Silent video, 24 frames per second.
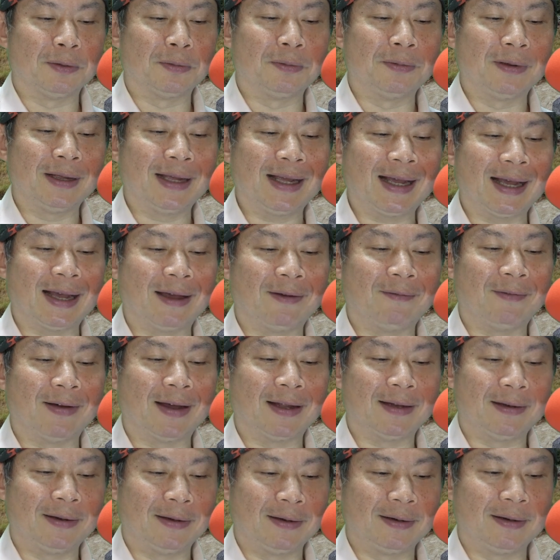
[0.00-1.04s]
we have
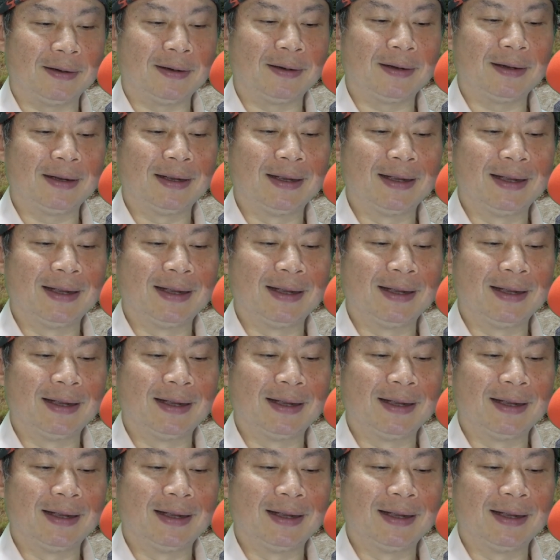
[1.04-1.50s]
other